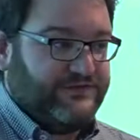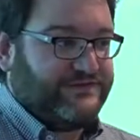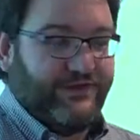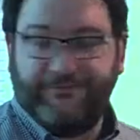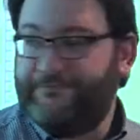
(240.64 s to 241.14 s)

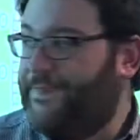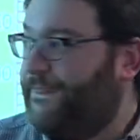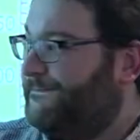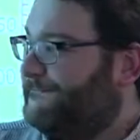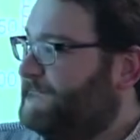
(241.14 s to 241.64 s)
sun.
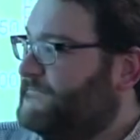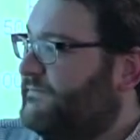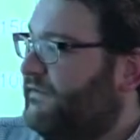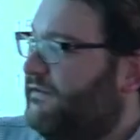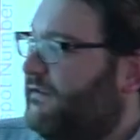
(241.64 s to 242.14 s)

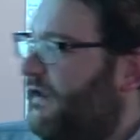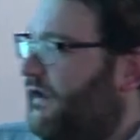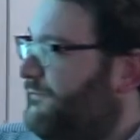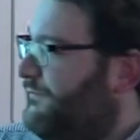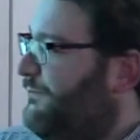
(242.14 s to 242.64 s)

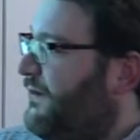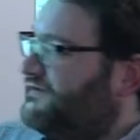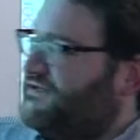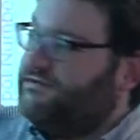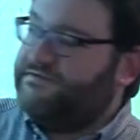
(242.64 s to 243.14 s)

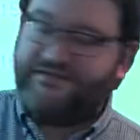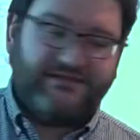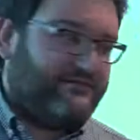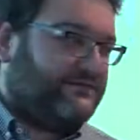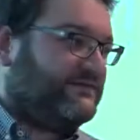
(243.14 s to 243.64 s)
But you can see
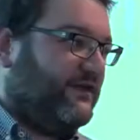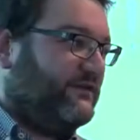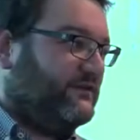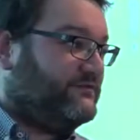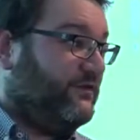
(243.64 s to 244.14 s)
that this
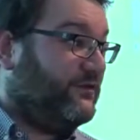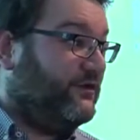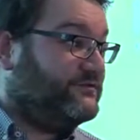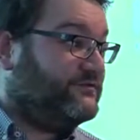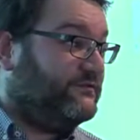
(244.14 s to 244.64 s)
cycle is not
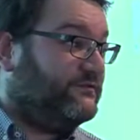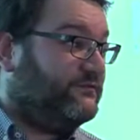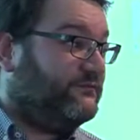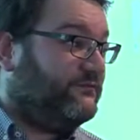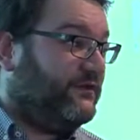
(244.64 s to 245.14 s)
constant.
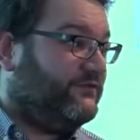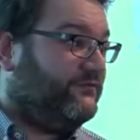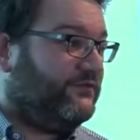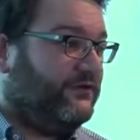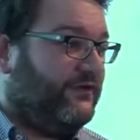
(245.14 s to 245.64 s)
Right? It's
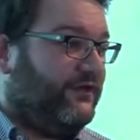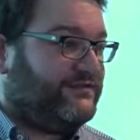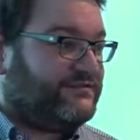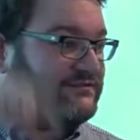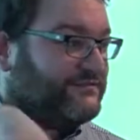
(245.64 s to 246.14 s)
not a
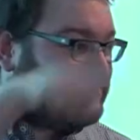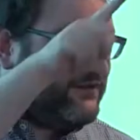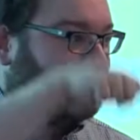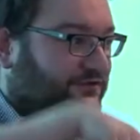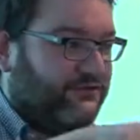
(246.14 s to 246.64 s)
nice
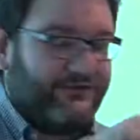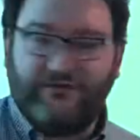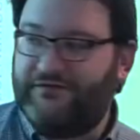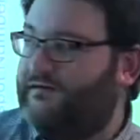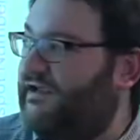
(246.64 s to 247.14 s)

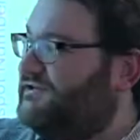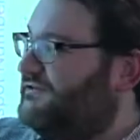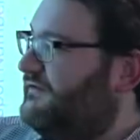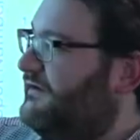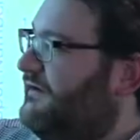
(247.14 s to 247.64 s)
sinusoidal
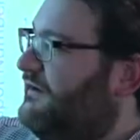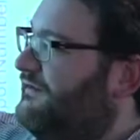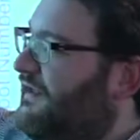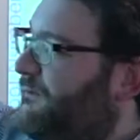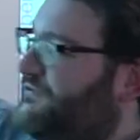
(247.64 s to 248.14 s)
oscillation.
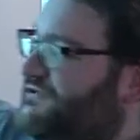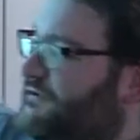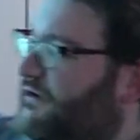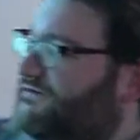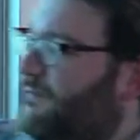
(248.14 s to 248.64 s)
The
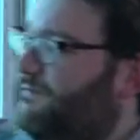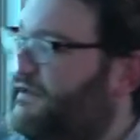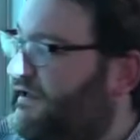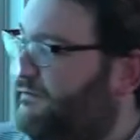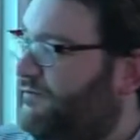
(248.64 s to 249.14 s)
amplitude goes up and
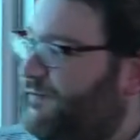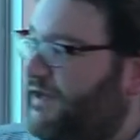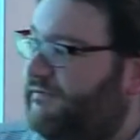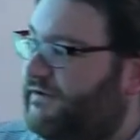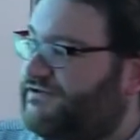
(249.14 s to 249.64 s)
down, the
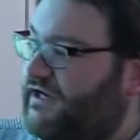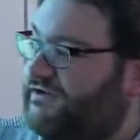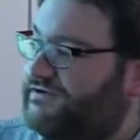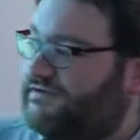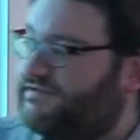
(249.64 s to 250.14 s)
period
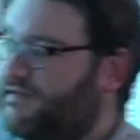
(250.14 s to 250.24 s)
changes,